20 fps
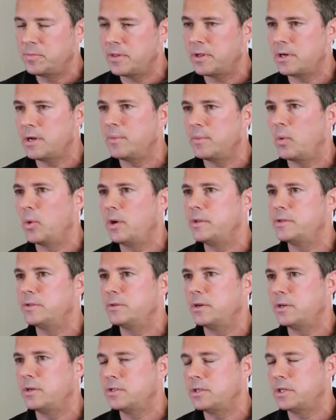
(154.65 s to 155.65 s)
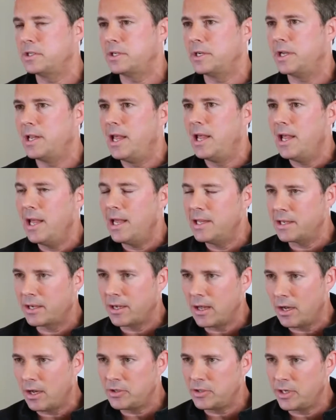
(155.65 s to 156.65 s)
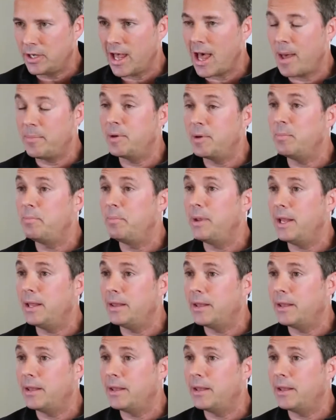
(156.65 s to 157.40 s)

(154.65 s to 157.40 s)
probably the #1 neurosurgeon in the country, happened to be